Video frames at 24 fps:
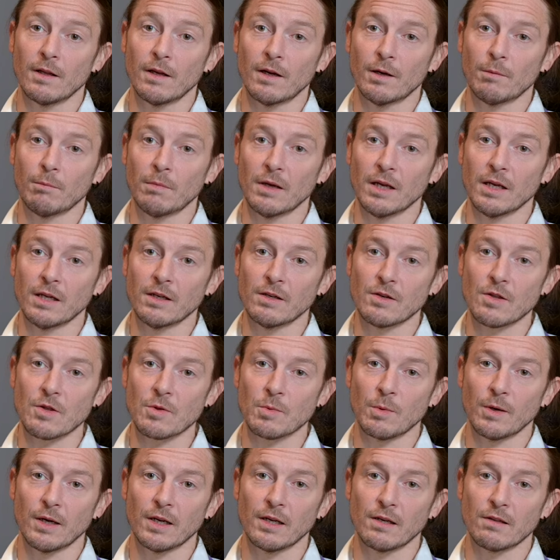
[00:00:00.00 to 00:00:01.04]
I'm Ian
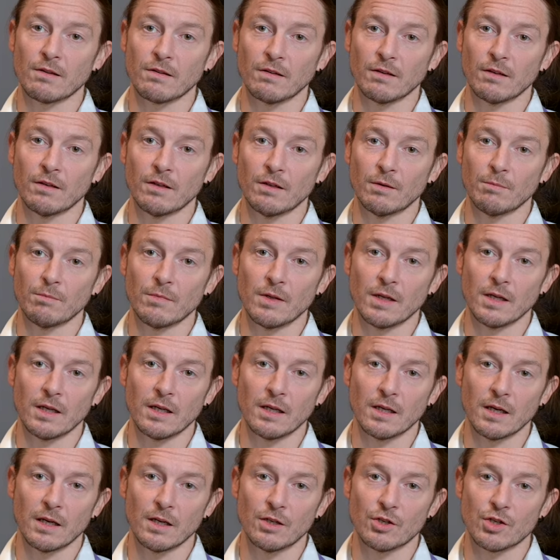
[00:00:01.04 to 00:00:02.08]
Swainson, I'm
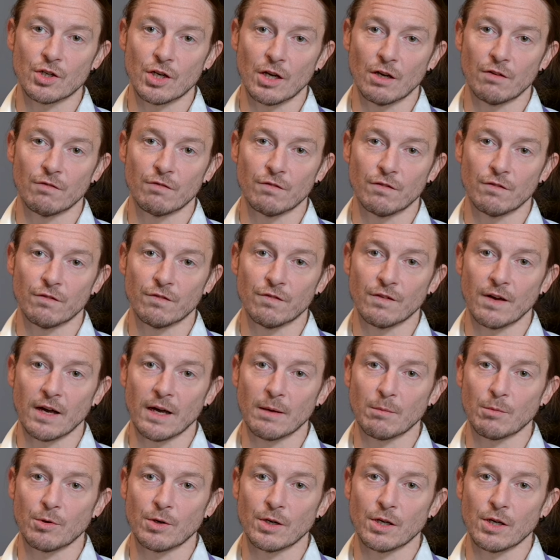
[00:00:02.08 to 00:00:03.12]
the head chef of
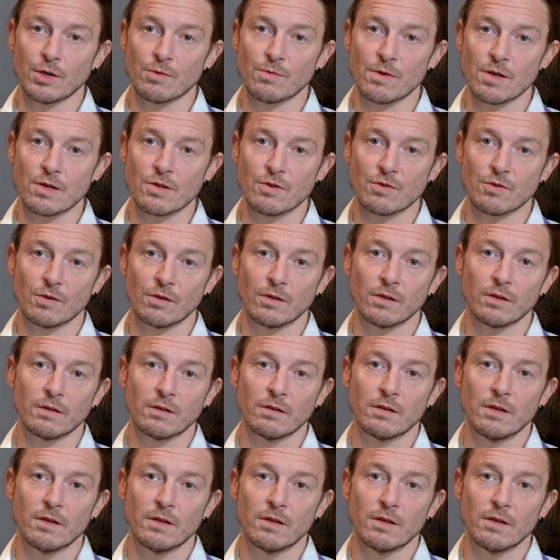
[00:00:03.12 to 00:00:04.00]
Amarillo Restaurant